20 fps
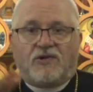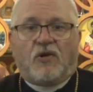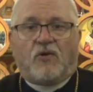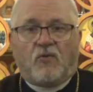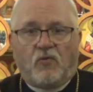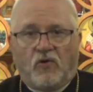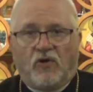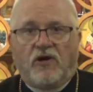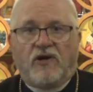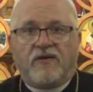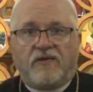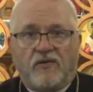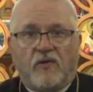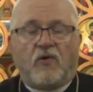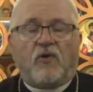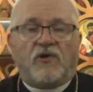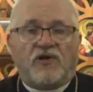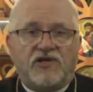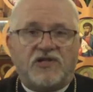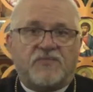don't worry,
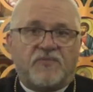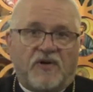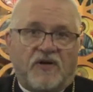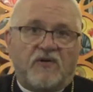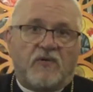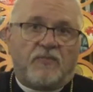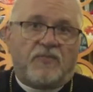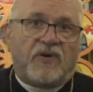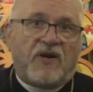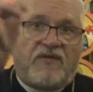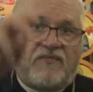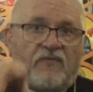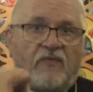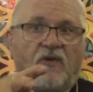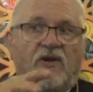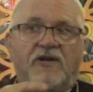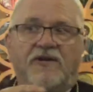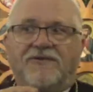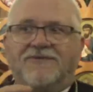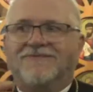the Holy Spirit will pray
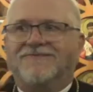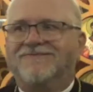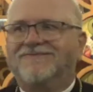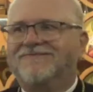for you.